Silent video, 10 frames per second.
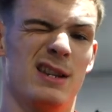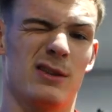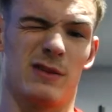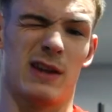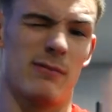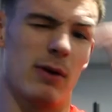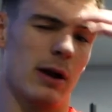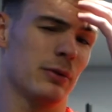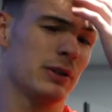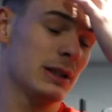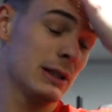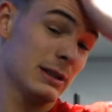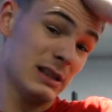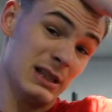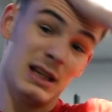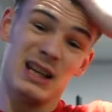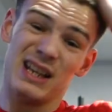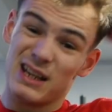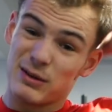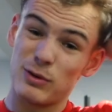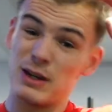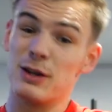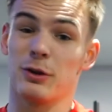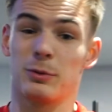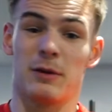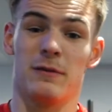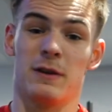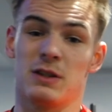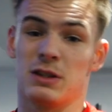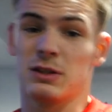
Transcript: for 10 rounds. Really nice way to finish the